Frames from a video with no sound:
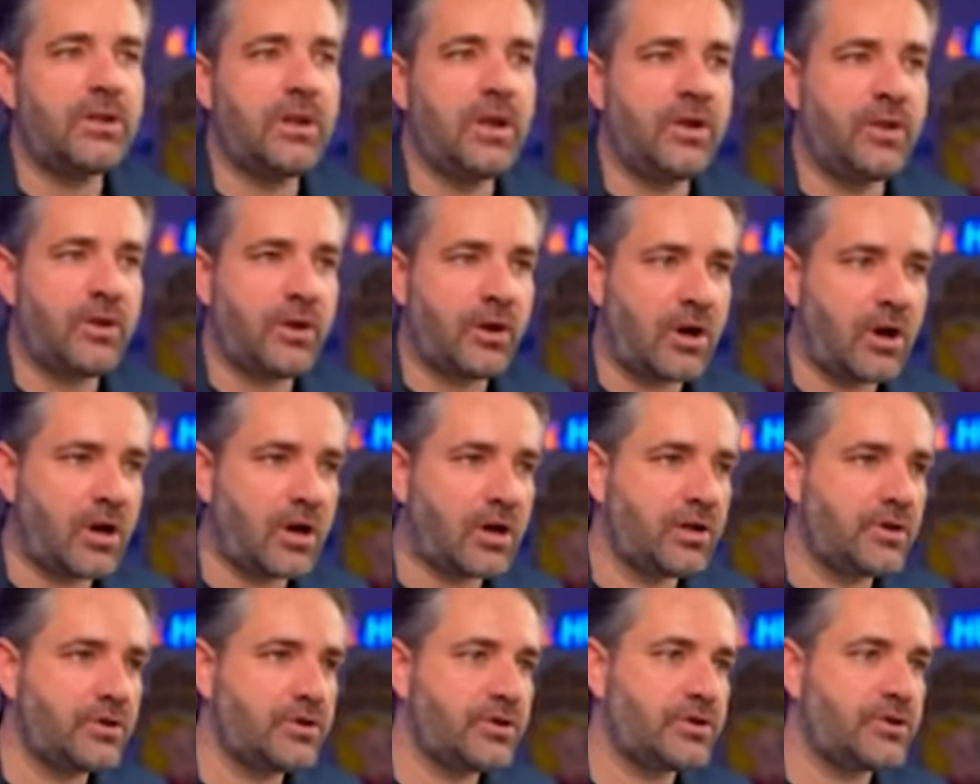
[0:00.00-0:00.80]
and there are
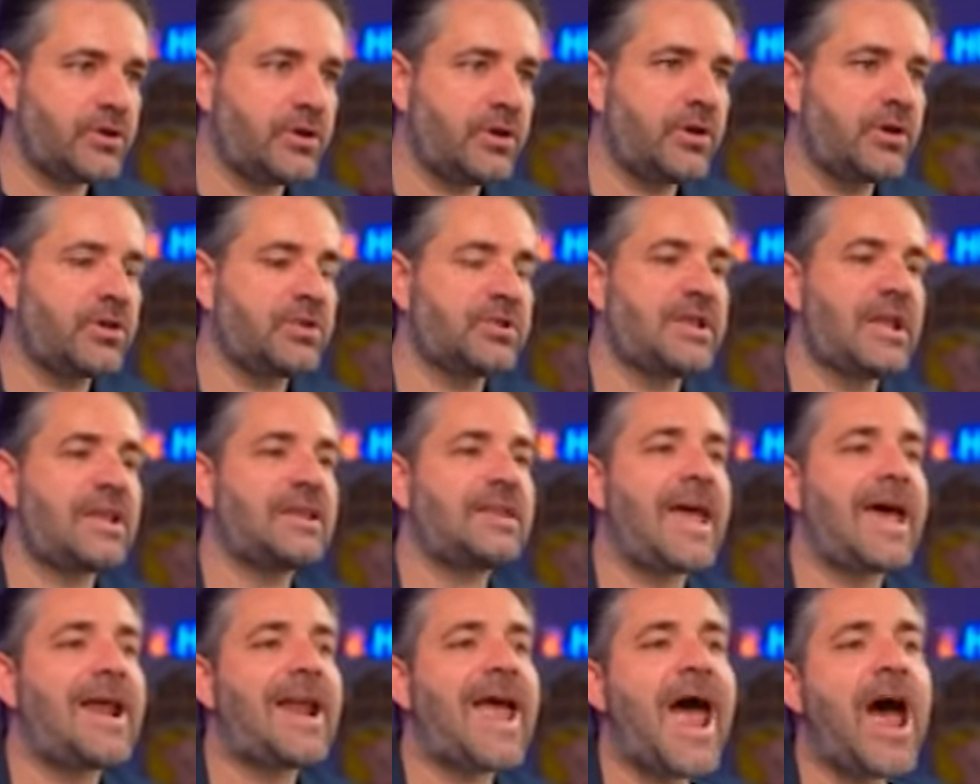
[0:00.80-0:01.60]
concerns that
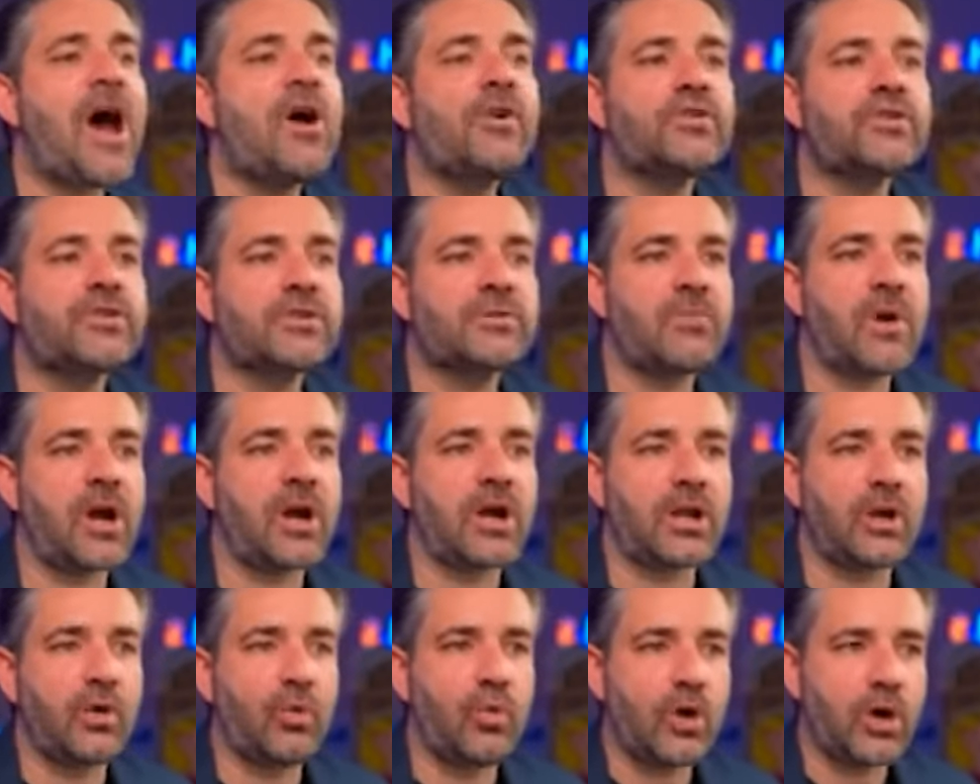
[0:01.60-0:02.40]
that housing
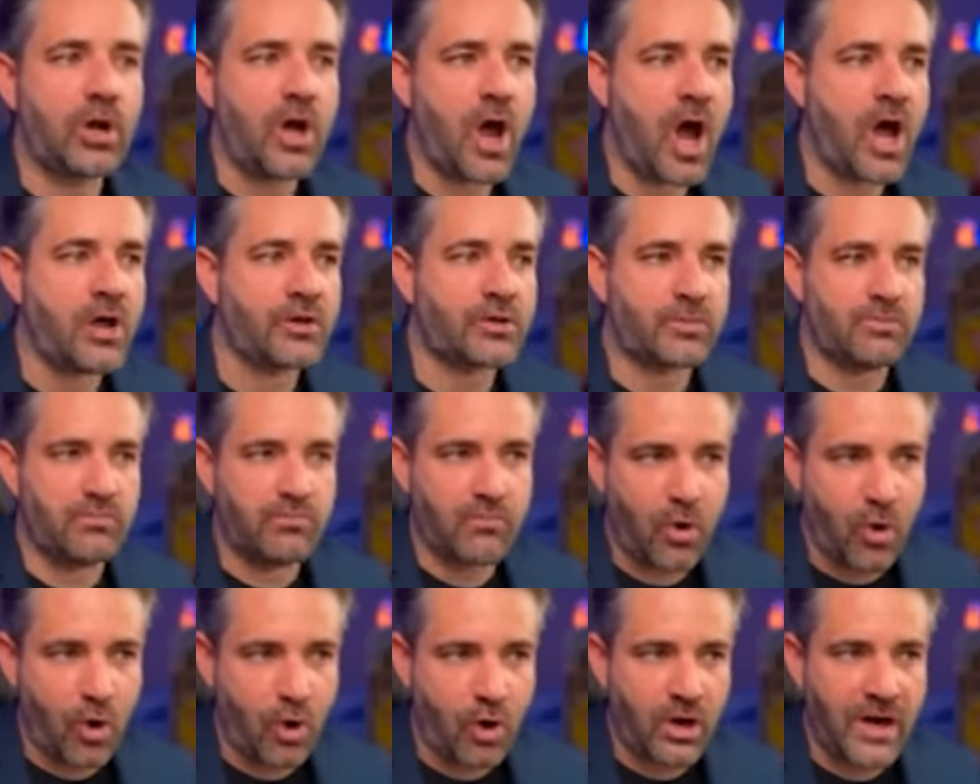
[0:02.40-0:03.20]
market will cause
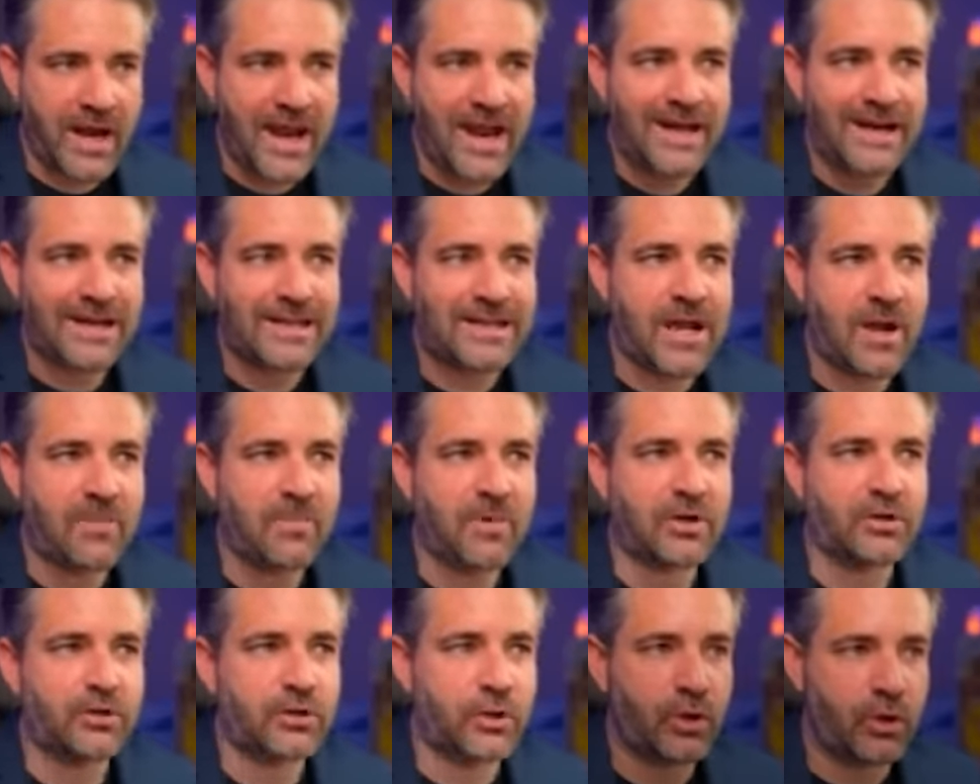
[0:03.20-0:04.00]
more economic
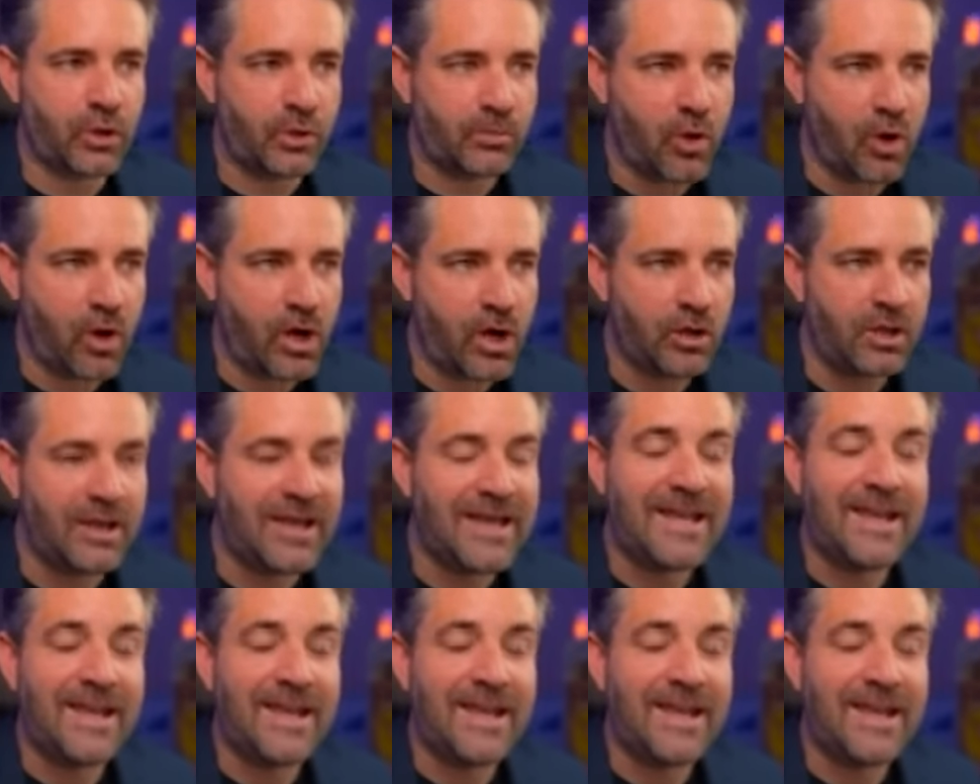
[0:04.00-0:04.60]
turmoil